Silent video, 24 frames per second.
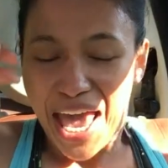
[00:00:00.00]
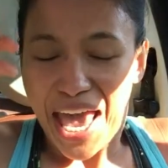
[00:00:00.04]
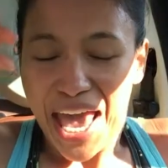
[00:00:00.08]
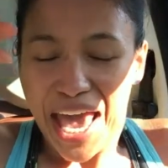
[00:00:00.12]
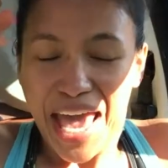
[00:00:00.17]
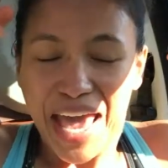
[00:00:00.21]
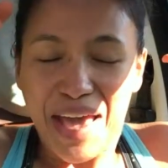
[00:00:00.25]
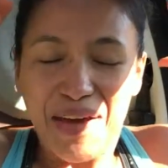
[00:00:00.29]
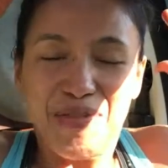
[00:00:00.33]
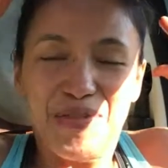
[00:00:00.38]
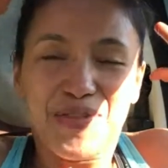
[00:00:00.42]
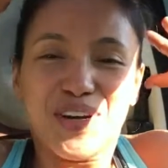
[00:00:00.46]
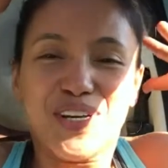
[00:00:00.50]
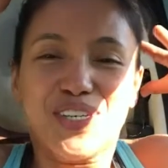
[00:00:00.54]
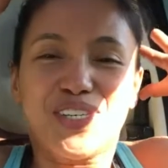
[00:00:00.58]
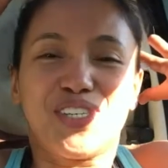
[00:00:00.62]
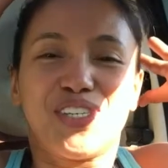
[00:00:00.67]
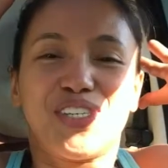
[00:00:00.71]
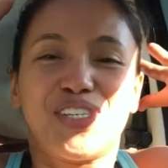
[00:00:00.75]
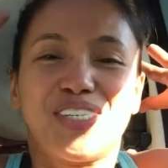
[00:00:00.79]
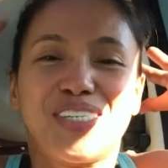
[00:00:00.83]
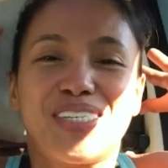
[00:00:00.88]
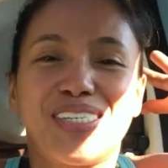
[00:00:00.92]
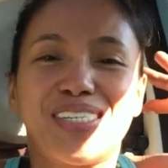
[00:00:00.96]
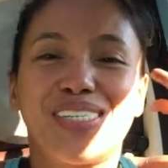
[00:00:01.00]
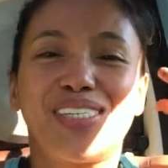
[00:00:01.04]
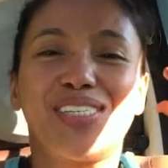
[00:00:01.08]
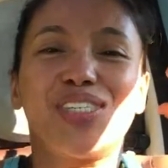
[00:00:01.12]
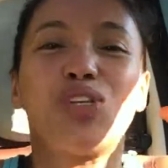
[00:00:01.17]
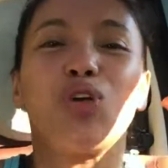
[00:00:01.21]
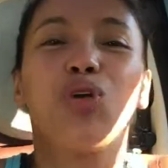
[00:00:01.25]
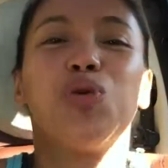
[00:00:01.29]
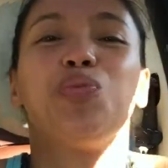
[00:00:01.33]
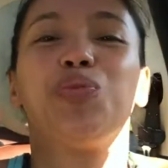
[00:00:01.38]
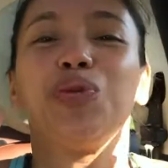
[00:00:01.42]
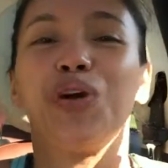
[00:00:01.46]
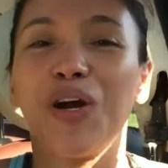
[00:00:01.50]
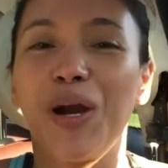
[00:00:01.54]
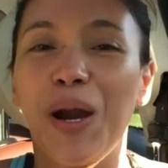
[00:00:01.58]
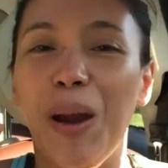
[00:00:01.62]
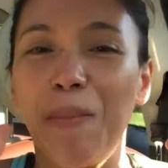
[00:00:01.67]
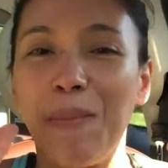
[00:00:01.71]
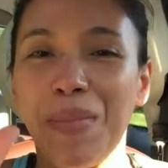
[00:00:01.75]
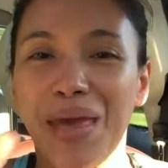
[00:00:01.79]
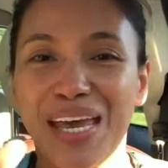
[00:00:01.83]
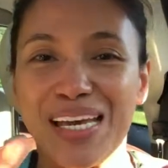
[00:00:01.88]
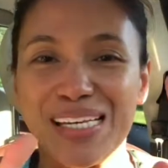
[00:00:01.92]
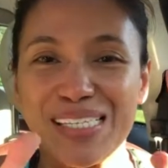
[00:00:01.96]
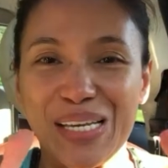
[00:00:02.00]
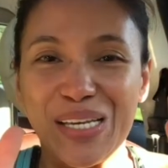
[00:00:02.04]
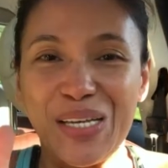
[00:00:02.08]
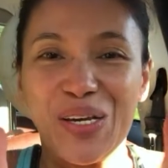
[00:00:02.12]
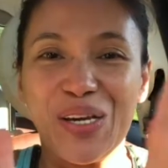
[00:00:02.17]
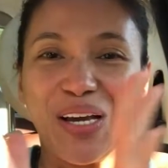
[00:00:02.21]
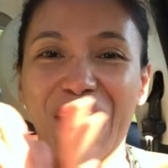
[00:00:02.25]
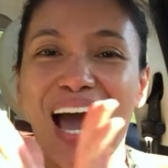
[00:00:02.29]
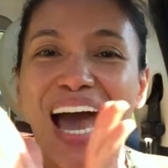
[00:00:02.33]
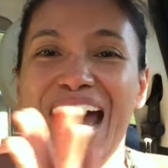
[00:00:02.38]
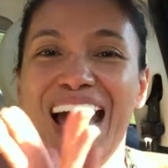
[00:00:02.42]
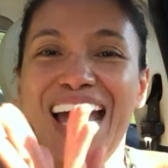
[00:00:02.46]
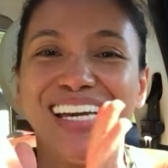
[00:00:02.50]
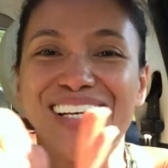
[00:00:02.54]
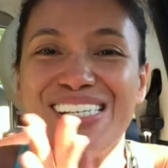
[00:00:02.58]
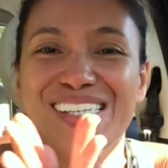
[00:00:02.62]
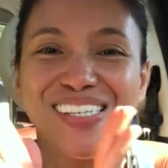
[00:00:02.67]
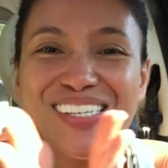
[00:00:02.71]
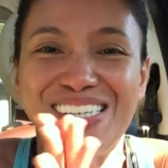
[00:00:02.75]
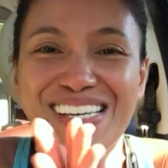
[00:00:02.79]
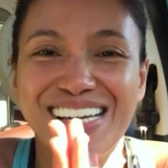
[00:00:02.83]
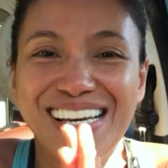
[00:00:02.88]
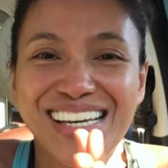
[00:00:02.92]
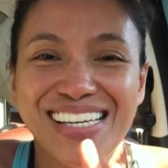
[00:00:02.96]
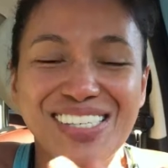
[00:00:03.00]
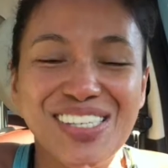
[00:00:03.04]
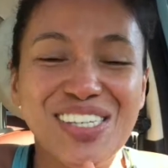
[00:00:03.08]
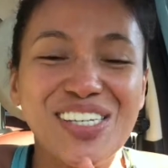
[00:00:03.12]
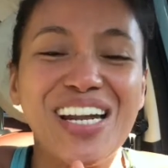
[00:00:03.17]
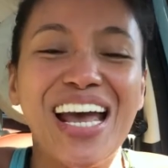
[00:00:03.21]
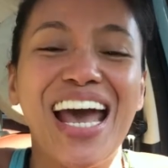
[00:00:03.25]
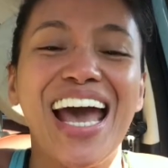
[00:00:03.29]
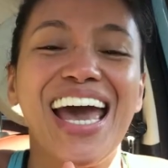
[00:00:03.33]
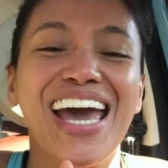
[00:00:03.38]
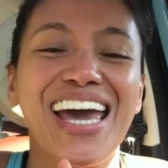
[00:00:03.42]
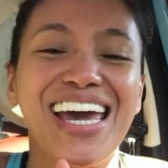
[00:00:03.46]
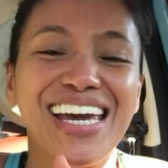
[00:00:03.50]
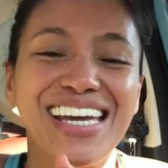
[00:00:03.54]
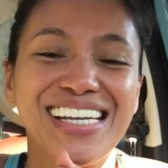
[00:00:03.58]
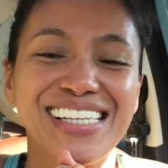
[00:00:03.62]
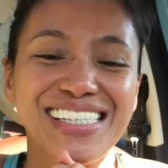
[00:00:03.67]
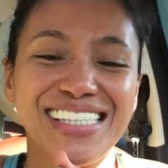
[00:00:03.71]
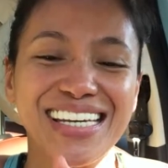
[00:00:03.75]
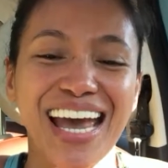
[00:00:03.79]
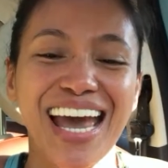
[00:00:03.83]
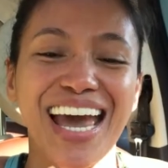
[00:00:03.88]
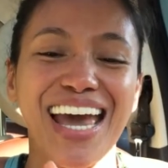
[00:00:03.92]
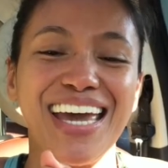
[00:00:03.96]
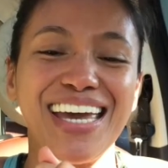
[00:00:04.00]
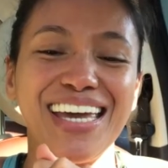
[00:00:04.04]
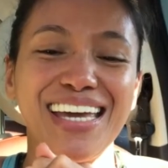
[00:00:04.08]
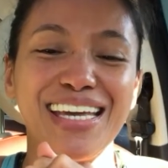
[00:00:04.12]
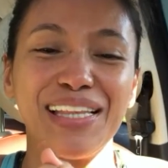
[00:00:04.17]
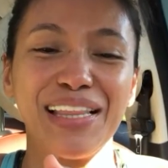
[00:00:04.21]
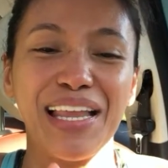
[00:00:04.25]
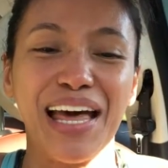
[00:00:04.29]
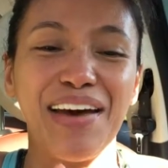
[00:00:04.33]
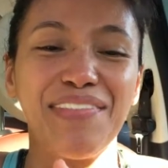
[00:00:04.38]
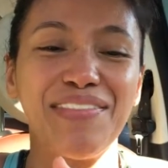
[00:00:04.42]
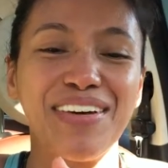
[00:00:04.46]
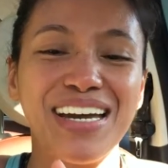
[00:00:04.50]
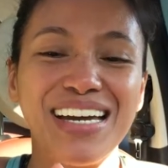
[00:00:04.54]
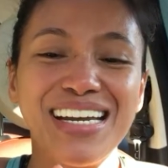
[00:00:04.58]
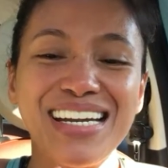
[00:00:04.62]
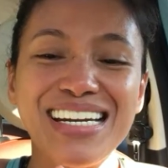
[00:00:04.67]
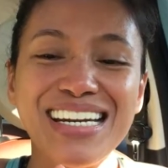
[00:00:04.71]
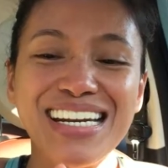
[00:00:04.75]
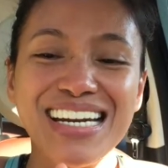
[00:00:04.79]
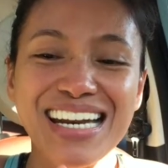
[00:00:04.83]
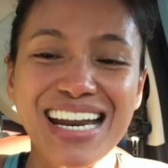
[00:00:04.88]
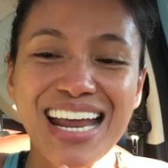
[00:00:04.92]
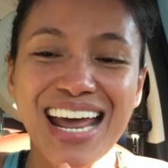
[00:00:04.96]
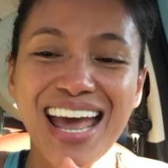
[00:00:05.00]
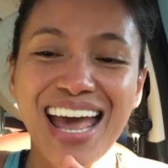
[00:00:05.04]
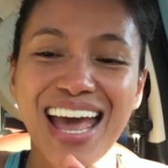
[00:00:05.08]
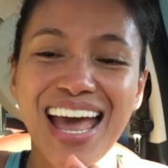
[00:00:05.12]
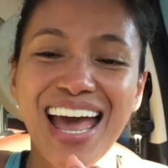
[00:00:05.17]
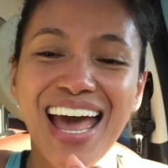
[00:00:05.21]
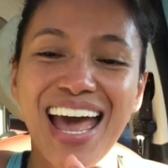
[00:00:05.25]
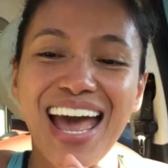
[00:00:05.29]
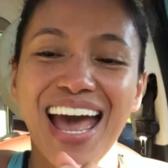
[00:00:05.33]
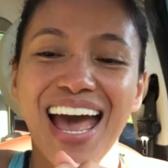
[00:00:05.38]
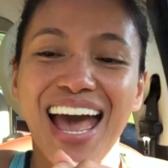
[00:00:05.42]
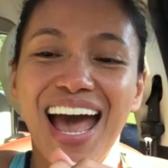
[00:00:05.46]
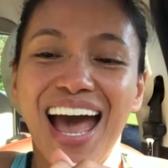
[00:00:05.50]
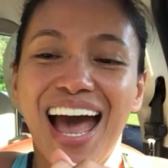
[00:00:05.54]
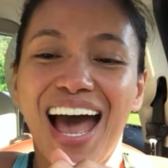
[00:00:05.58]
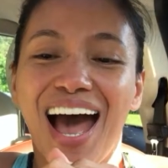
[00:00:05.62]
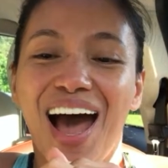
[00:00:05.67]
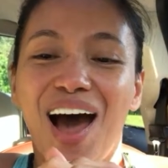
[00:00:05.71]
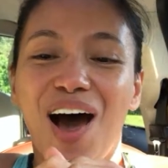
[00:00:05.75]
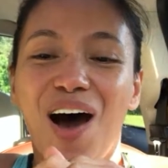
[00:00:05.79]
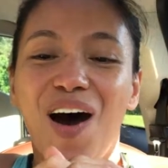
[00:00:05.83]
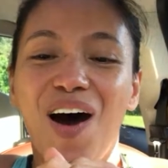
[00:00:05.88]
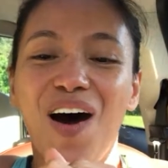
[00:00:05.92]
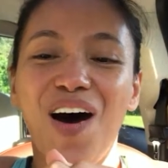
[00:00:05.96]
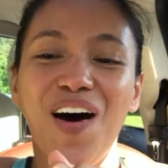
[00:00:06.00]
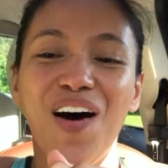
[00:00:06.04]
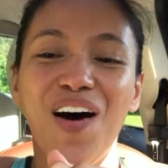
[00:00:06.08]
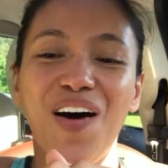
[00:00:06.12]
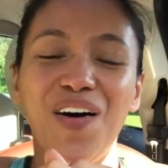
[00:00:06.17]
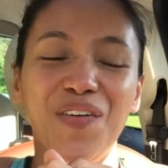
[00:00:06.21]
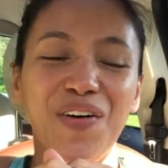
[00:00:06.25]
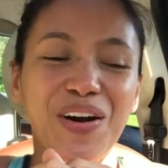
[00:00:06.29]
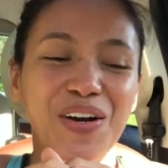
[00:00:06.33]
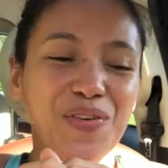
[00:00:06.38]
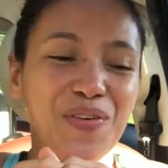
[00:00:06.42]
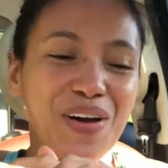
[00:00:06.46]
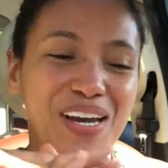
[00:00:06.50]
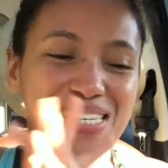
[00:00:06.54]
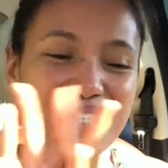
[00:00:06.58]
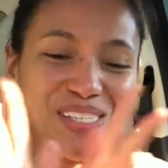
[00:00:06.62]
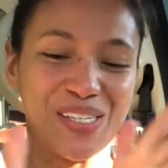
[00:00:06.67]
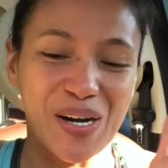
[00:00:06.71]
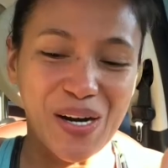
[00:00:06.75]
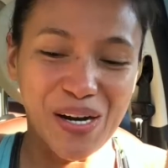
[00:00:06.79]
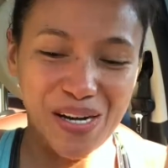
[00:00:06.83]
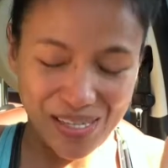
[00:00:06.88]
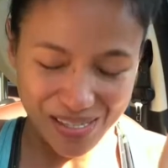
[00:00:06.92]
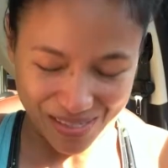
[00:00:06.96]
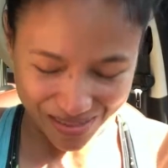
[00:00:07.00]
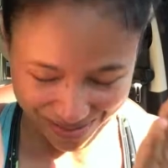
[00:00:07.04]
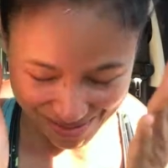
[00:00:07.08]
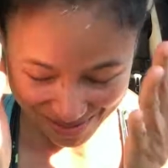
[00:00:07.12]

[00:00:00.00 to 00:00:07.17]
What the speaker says: It was super amazing, you guys. Today, day 11. Oh, where do I start?